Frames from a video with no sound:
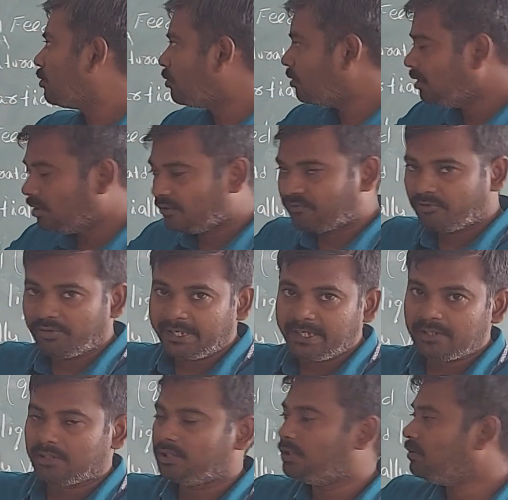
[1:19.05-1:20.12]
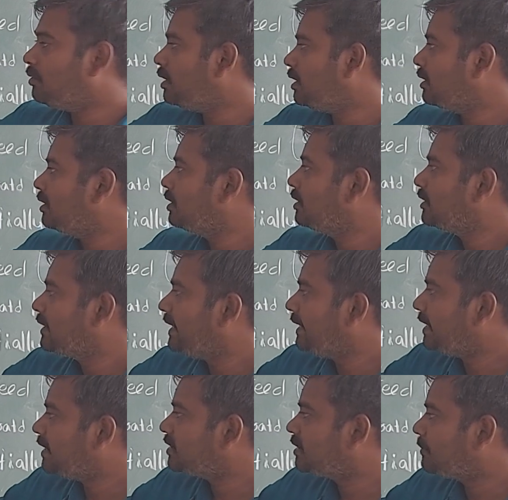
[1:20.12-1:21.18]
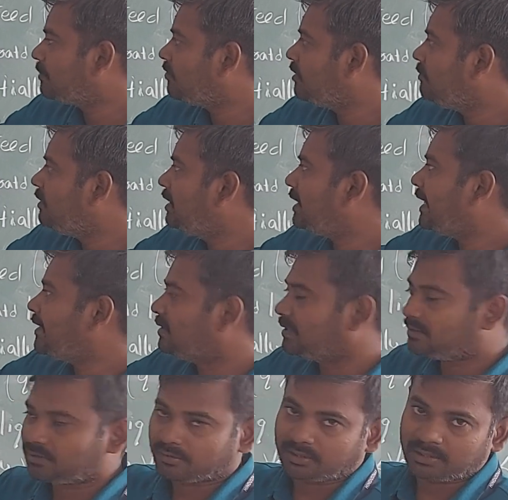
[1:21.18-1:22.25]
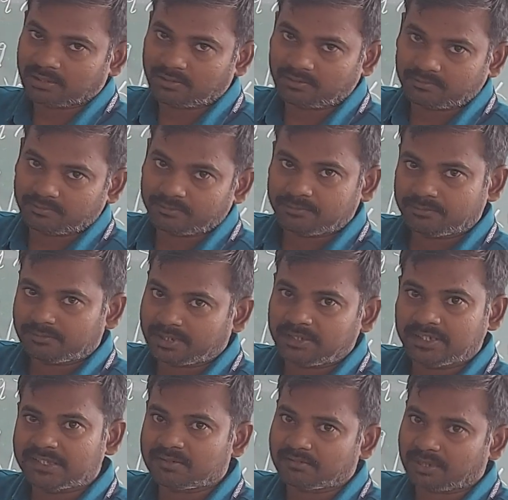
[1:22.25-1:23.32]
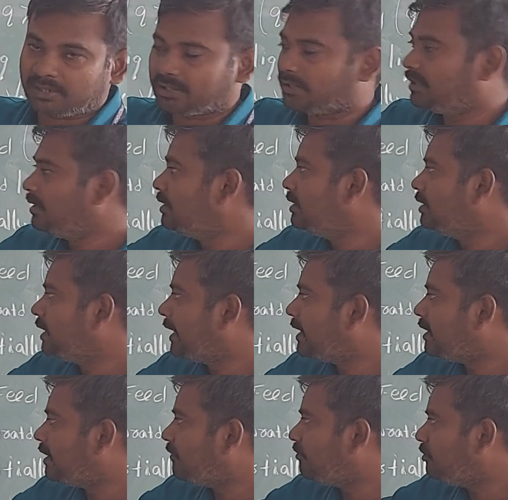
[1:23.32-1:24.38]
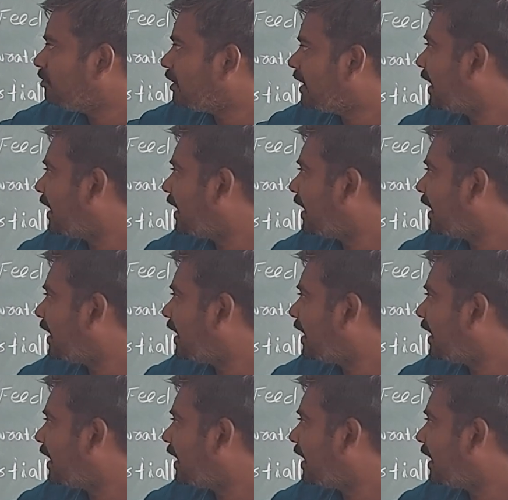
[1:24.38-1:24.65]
cold fluid, your intercept will be like this only, in this manner. And if you